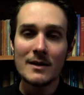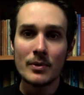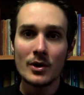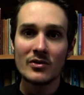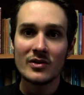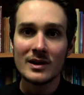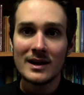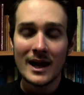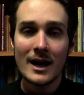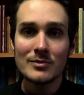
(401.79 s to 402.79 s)
person
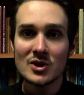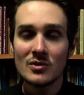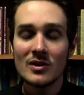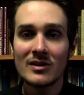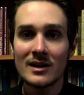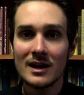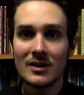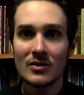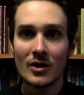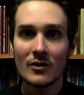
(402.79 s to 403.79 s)
get up during the Sunday
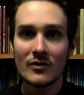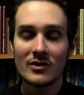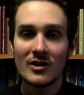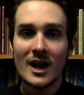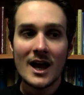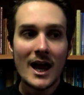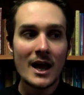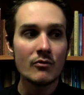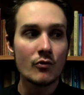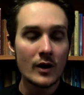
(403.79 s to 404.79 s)
service
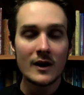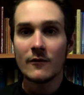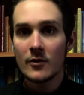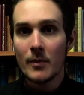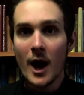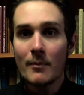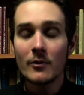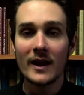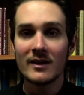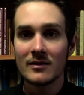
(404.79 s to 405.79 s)
and read from the Bible
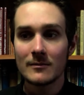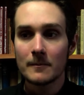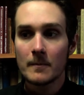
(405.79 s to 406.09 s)
lesson?